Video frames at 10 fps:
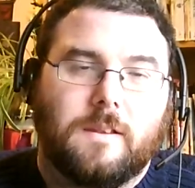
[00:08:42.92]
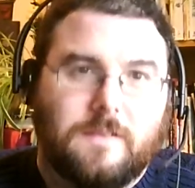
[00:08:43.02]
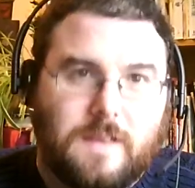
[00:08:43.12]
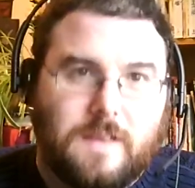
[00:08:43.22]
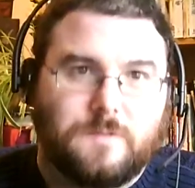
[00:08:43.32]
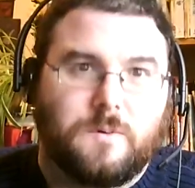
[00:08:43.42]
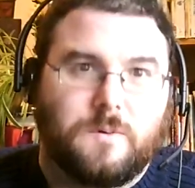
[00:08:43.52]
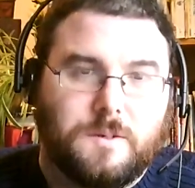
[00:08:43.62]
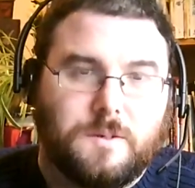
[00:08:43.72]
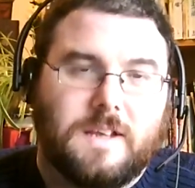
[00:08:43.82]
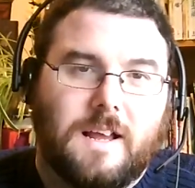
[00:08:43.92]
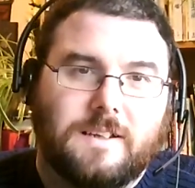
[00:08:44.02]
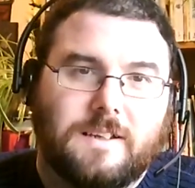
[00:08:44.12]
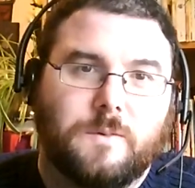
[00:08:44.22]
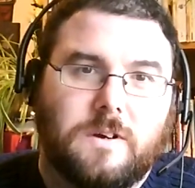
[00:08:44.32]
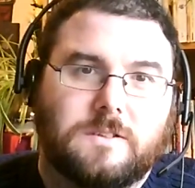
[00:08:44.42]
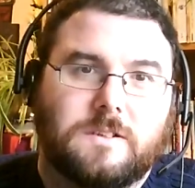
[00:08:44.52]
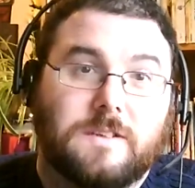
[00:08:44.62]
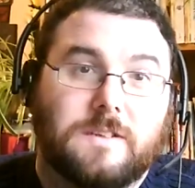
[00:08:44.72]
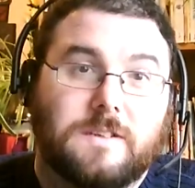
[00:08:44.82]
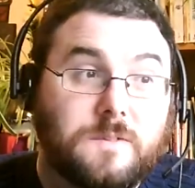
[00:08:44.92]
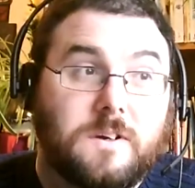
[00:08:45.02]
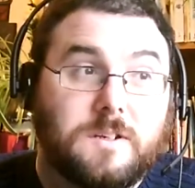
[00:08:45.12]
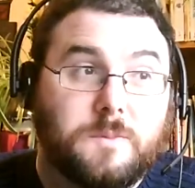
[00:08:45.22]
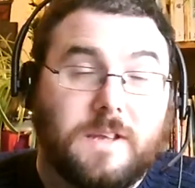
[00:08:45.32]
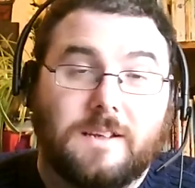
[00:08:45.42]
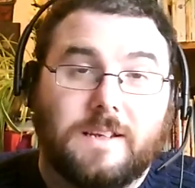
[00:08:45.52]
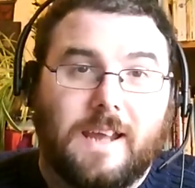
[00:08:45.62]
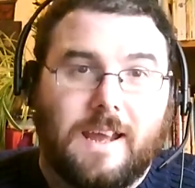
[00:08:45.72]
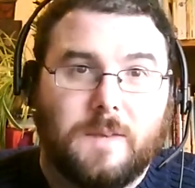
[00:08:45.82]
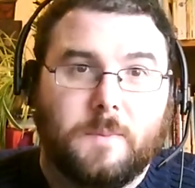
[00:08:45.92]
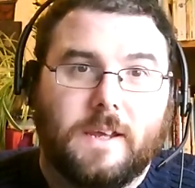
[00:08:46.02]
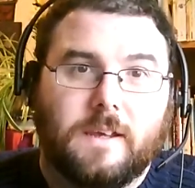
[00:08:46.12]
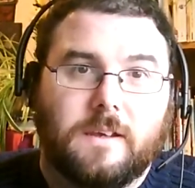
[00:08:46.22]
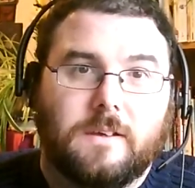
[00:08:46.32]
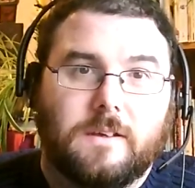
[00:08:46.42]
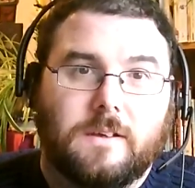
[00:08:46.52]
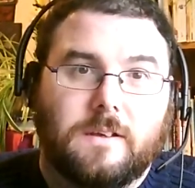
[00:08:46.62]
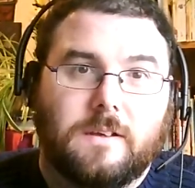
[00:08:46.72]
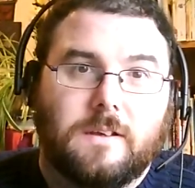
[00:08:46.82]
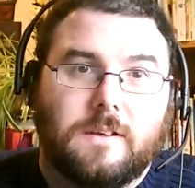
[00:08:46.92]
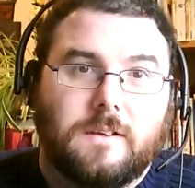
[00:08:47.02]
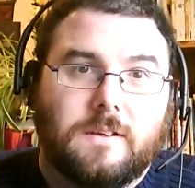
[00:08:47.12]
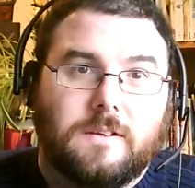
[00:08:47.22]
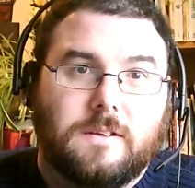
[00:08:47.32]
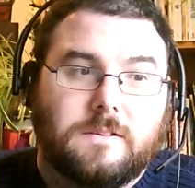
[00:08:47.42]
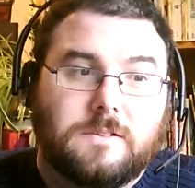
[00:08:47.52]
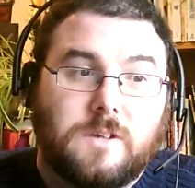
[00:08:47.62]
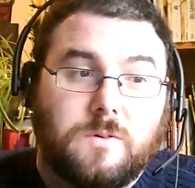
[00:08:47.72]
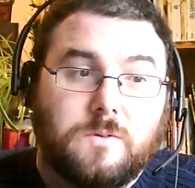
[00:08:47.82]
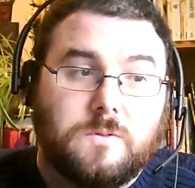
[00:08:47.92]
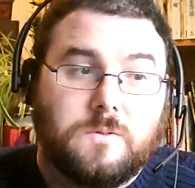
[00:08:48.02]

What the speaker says: That's what hospitality was, and that's what hospitality can be. So